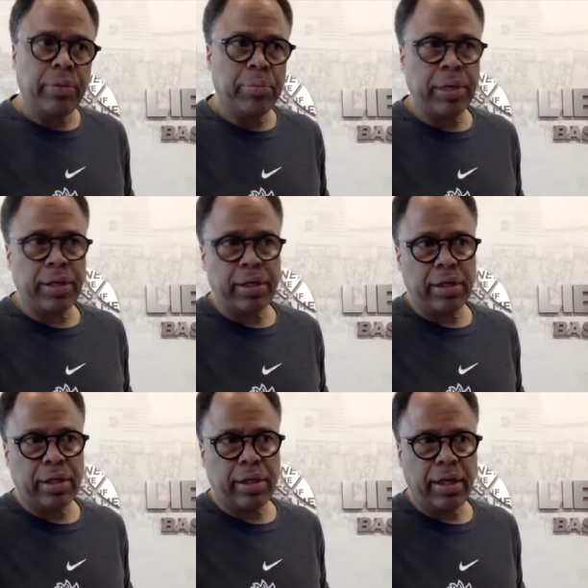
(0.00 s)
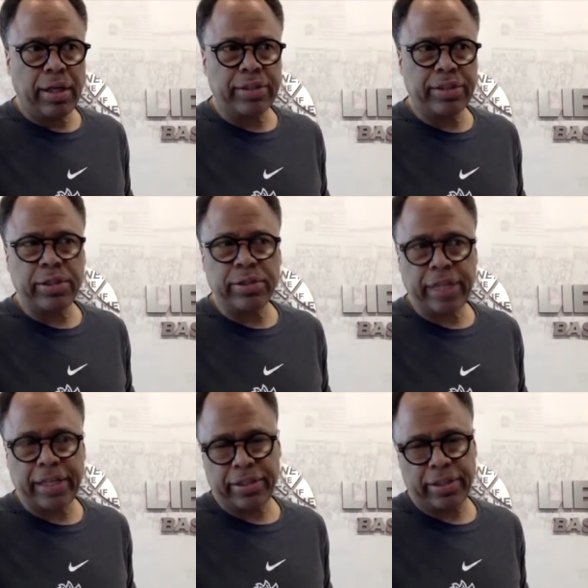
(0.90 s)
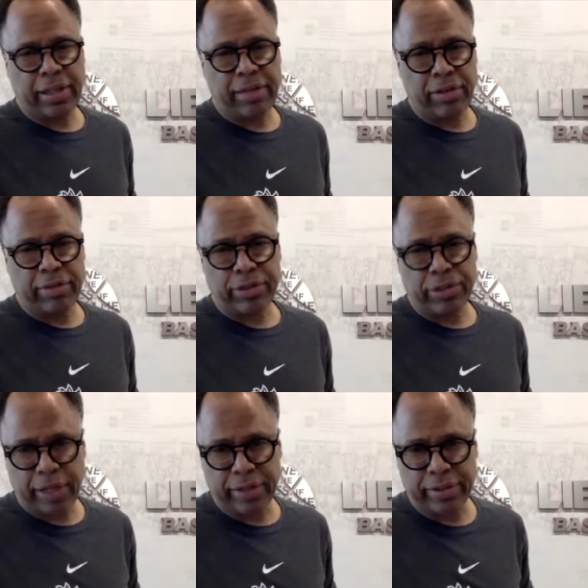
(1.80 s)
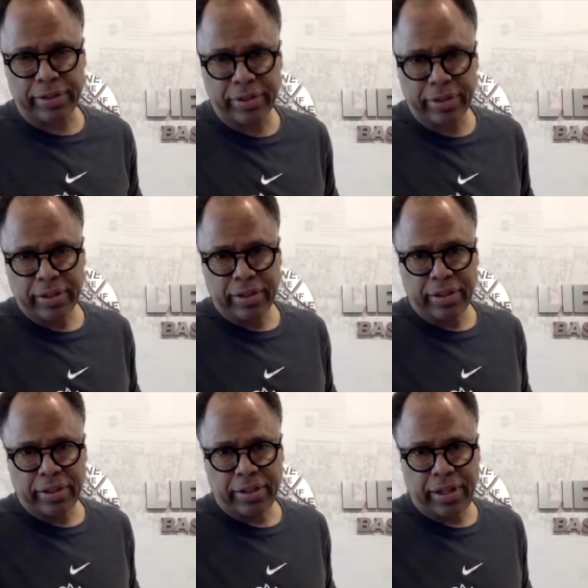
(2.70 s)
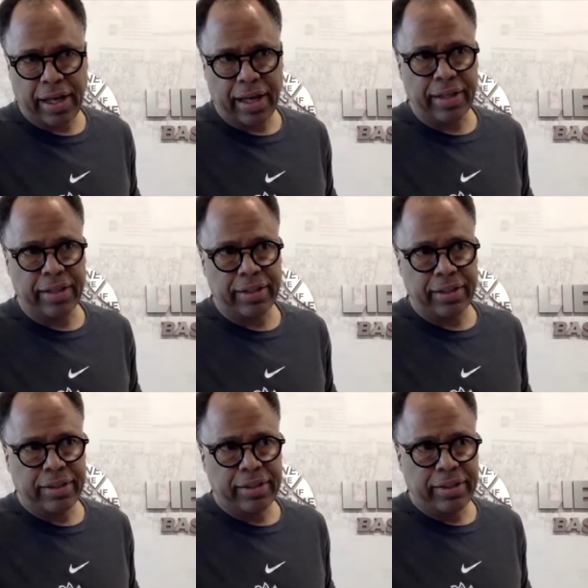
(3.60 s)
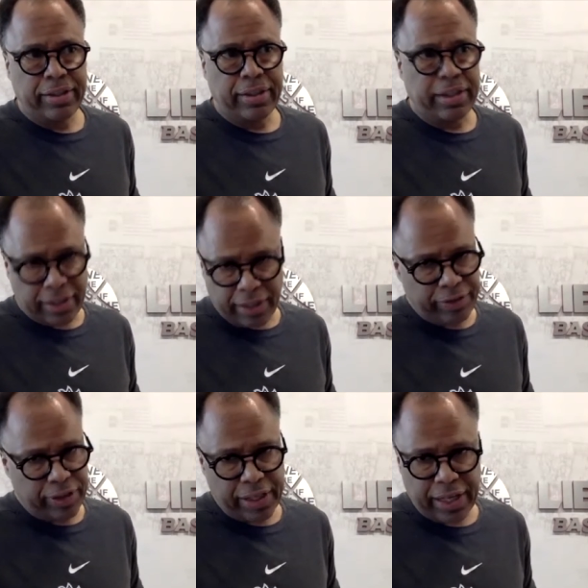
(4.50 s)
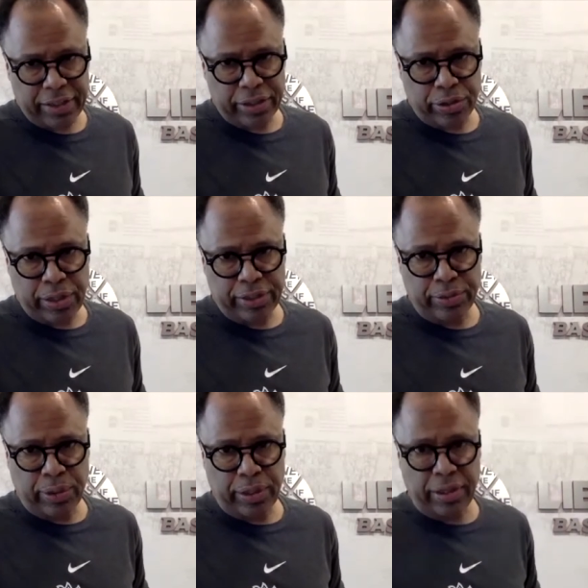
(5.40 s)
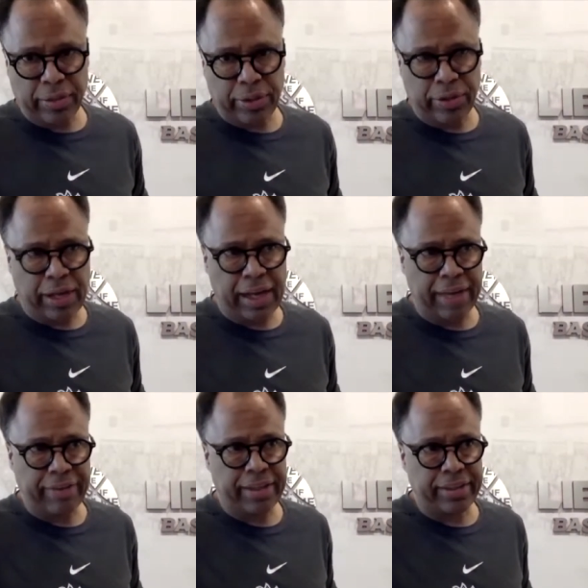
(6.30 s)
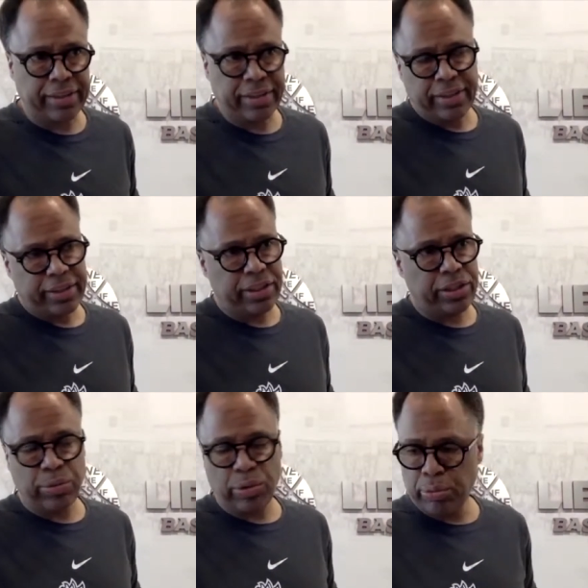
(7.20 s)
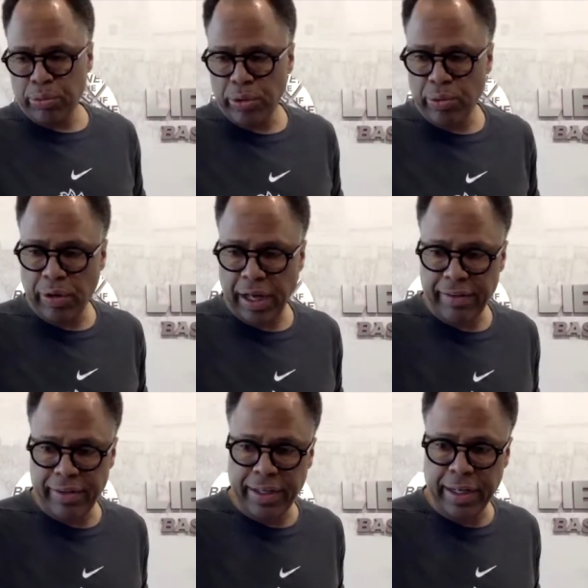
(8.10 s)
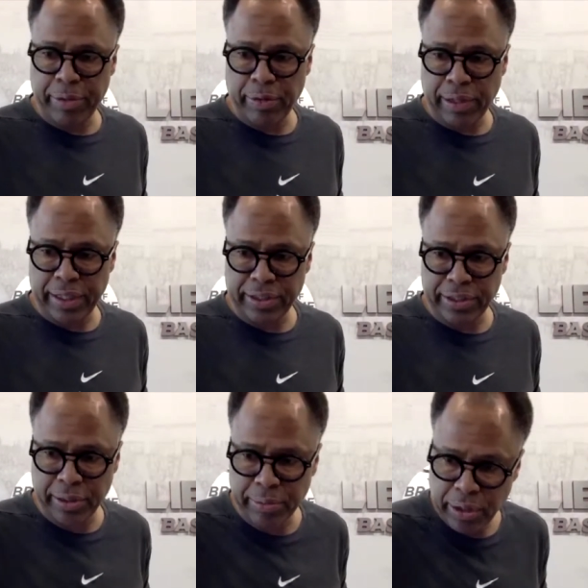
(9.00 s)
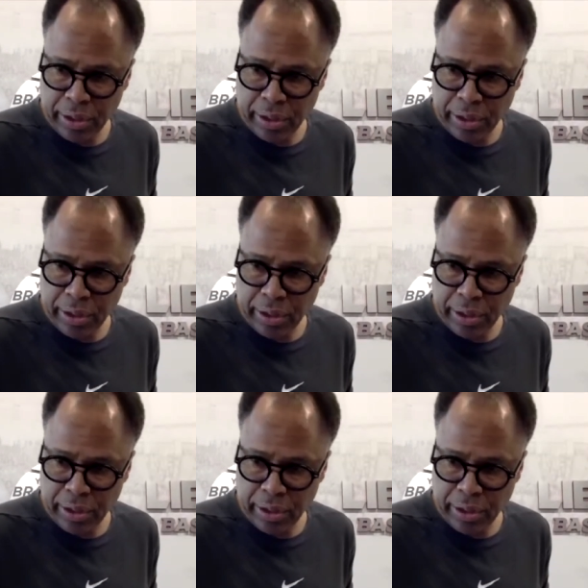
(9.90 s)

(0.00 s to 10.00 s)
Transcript: But it still takes a level of trust and if you can't trust one another with your life, then you won't have the depth of relationship.